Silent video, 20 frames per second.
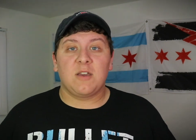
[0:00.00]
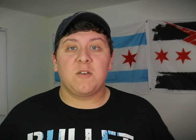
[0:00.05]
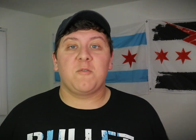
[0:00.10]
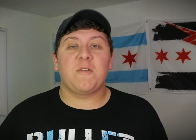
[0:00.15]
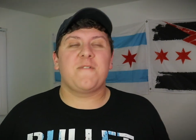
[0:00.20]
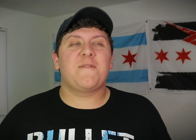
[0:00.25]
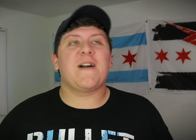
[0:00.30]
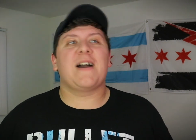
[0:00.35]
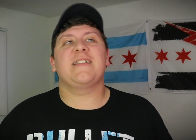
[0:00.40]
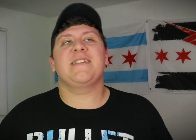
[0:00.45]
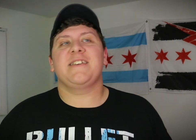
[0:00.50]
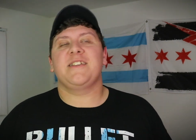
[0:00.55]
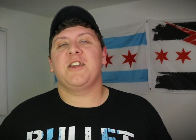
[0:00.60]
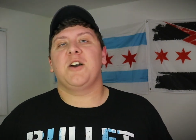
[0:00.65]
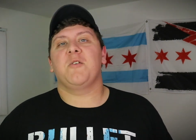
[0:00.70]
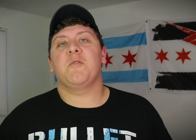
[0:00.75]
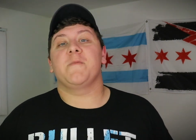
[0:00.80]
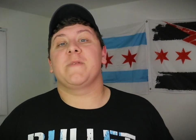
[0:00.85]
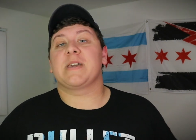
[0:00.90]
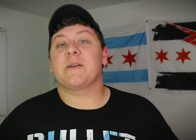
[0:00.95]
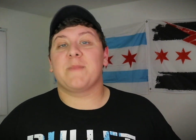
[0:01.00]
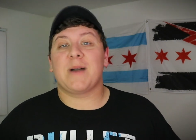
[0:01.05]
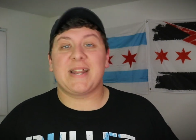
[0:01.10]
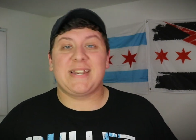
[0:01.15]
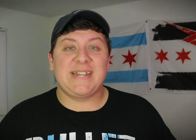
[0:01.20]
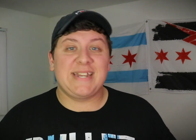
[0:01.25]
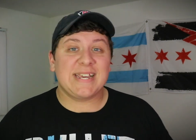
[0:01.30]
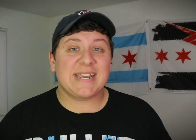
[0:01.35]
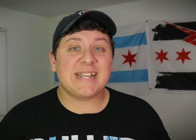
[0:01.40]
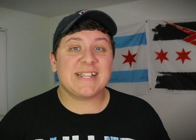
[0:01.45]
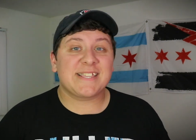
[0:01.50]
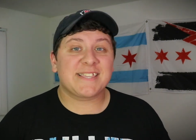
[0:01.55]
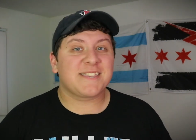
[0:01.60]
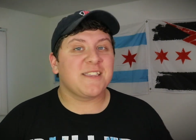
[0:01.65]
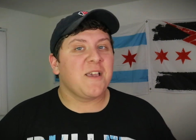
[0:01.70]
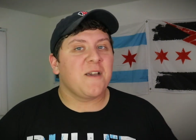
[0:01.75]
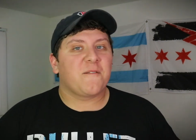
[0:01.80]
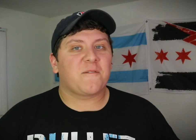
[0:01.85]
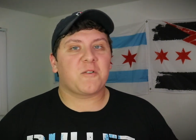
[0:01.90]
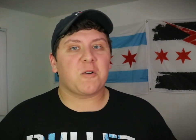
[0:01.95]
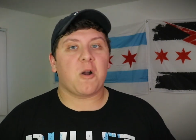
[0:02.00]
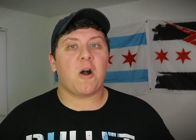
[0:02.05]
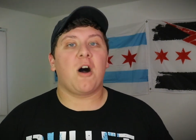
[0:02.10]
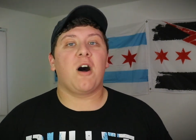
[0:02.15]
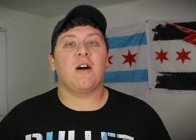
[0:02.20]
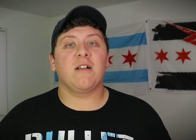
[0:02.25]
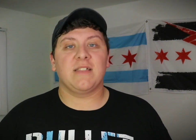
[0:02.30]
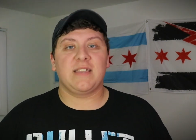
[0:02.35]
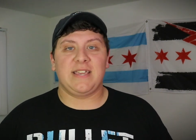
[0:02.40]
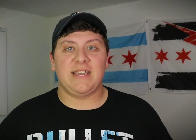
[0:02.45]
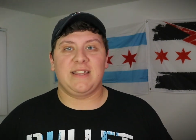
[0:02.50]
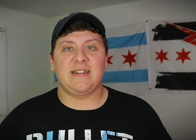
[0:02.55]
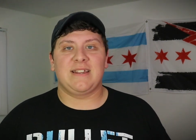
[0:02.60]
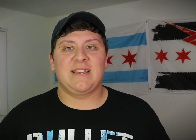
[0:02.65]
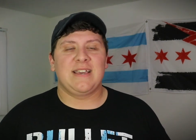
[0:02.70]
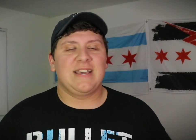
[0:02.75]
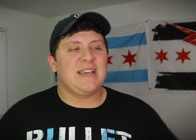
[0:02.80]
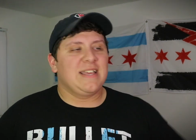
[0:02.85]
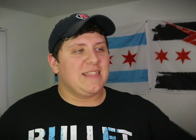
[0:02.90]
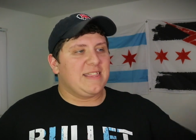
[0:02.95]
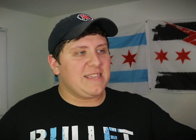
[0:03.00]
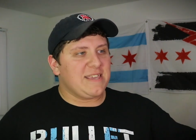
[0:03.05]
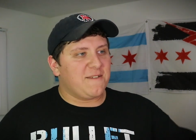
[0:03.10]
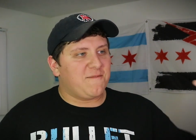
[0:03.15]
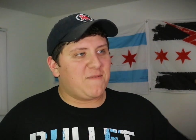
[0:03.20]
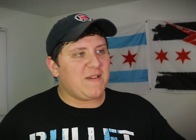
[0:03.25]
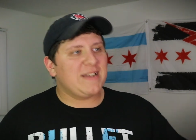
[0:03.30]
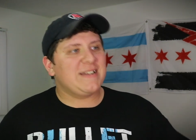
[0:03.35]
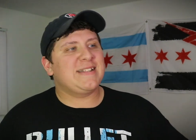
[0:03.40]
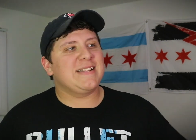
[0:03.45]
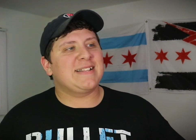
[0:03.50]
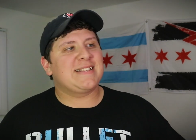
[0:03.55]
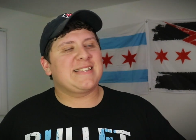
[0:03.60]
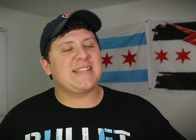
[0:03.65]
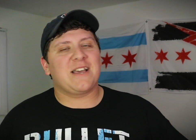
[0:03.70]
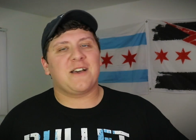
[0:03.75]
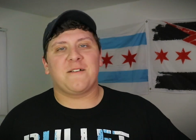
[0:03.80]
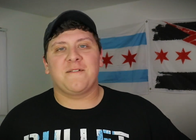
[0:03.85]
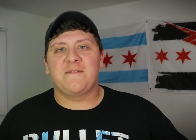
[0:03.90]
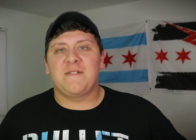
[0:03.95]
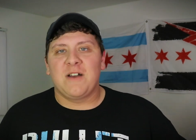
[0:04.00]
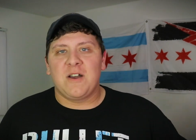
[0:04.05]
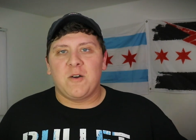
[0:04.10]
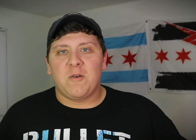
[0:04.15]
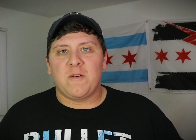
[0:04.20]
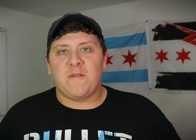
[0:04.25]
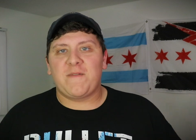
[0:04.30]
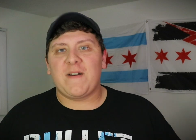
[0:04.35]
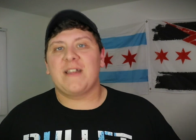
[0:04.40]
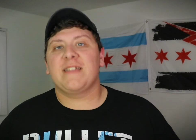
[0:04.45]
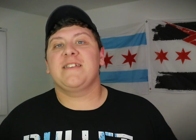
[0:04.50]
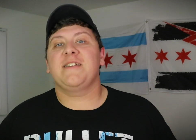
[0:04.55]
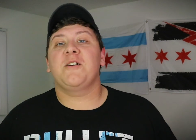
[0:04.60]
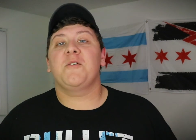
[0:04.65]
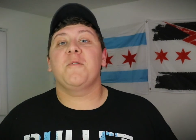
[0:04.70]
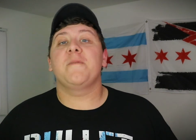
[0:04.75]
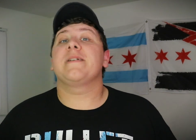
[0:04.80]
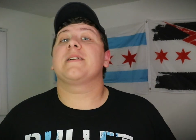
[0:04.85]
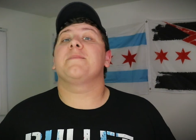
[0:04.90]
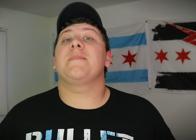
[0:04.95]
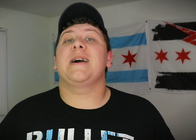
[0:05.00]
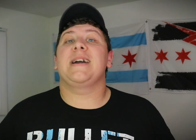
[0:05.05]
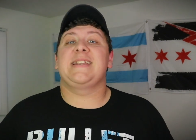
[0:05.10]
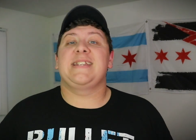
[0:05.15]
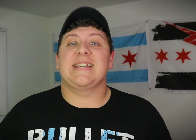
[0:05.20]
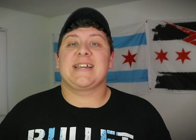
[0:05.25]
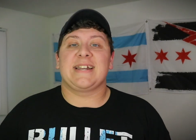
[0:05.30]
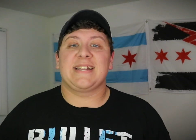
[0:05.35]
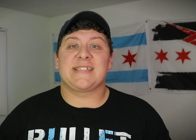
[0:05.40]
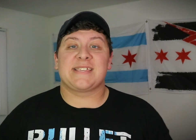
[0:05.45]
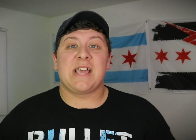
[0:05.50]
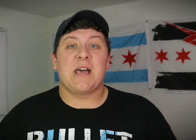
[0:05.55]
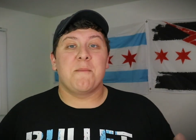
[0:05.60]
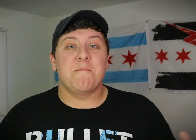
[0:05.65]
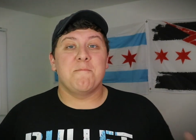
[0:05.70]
We finally know when we can buy tickets for All In. The event itself, we finally know when we can buy tickets.